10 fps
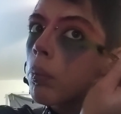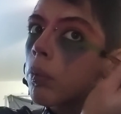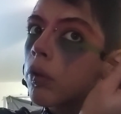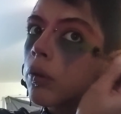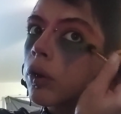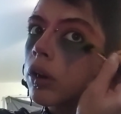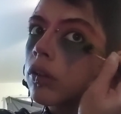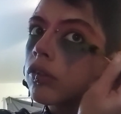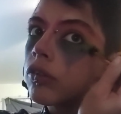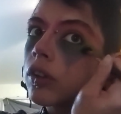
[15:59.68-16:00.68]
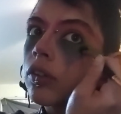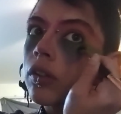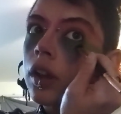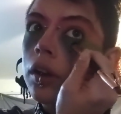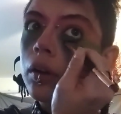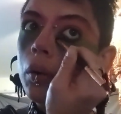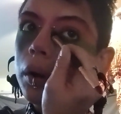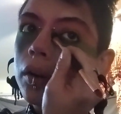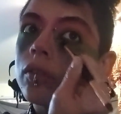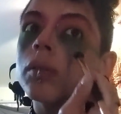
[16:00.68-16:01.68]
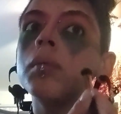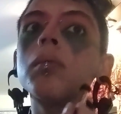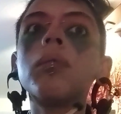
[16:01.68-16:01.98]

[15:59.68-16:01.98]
And then we're gonna fix the inner corners.